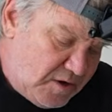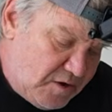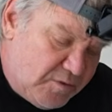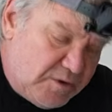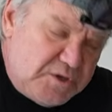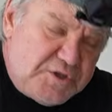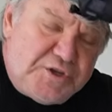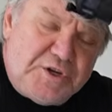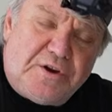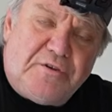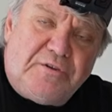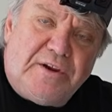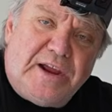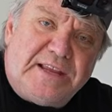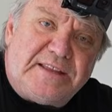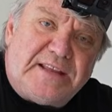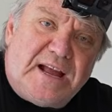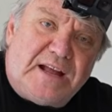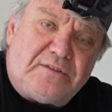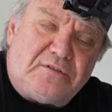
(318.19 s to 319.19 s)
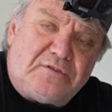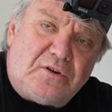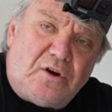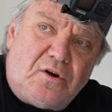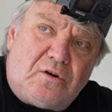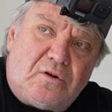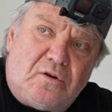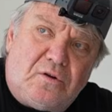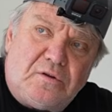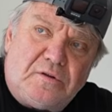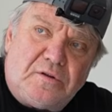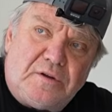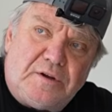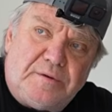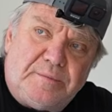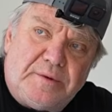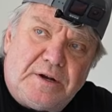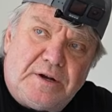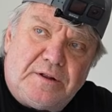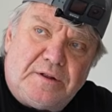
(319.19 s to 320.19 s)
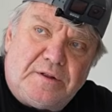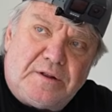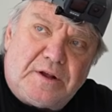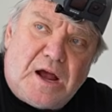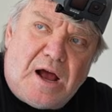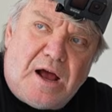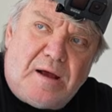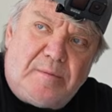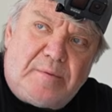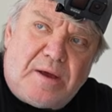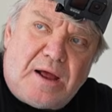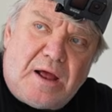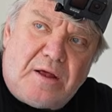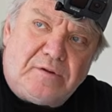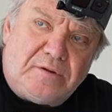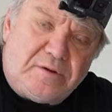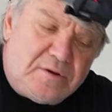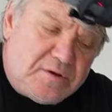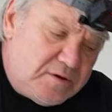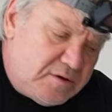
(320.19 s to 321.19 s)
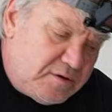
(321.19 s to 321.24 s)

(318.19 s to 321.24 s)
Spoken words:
Once you create that circle in the middle of the compound,